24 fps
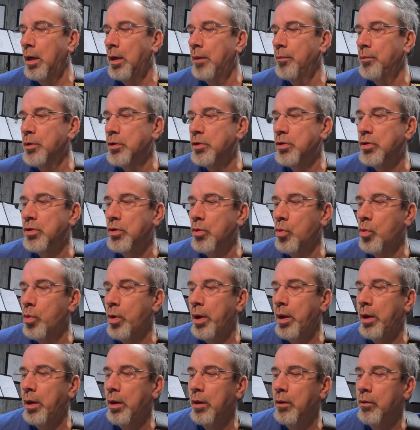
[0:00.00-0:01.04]
This was a
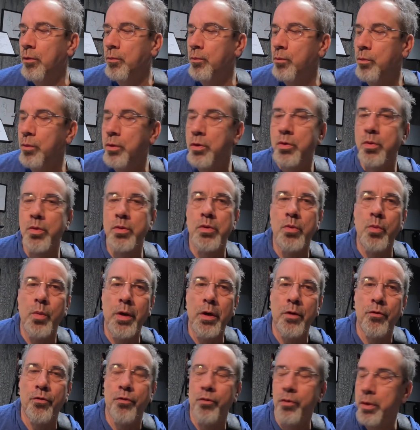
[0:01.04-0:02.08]
way
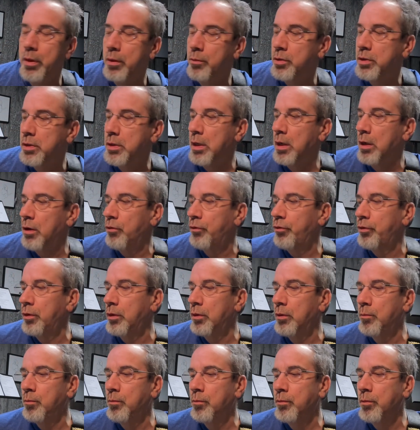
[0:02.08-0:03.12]
to free himself
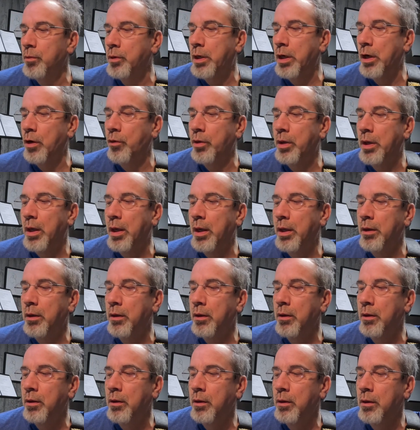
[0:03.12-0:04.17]
and carry on,
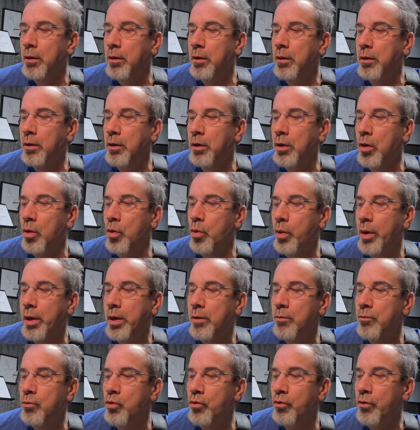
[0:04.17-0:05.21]
a way to
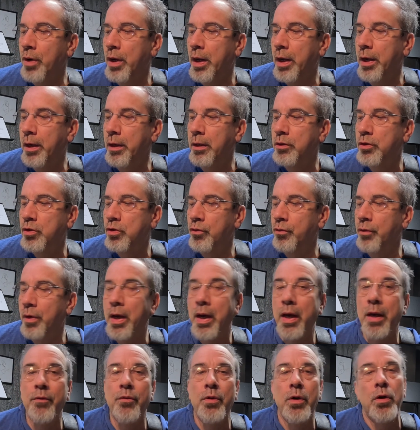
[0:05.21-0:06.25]
move on and
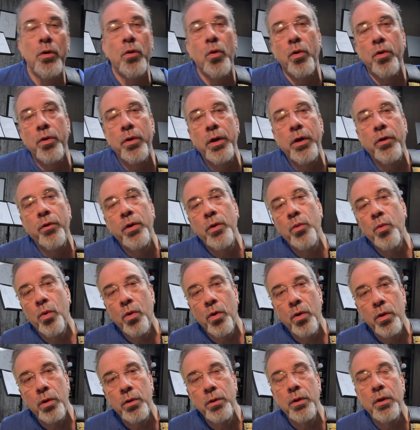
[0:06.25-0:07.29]
survive in an ordinary
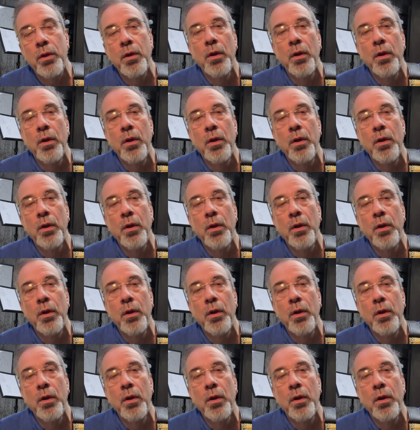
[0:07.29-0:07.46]
world.